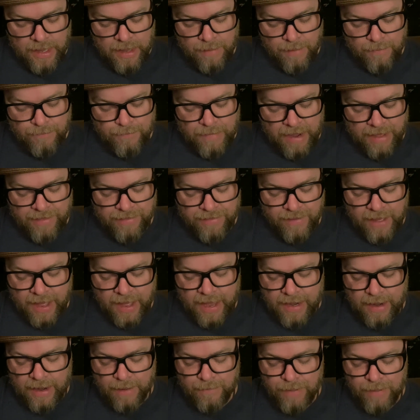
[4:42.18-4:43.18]
My
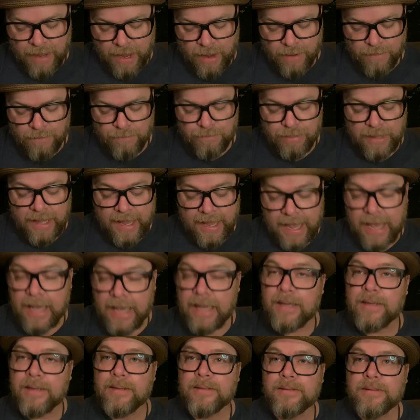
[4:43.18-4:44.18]
thought about
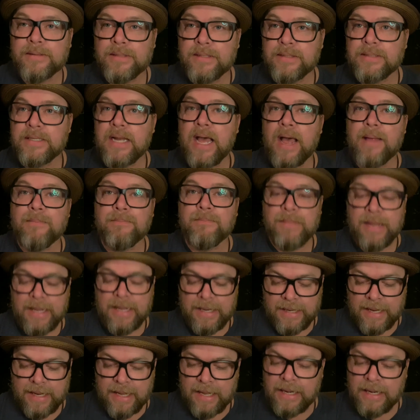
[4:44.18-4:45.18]
blank does not
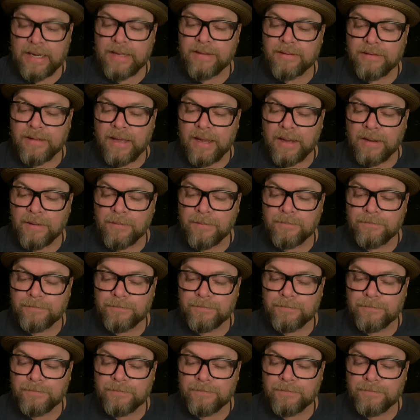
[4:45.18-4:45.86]
mean anything.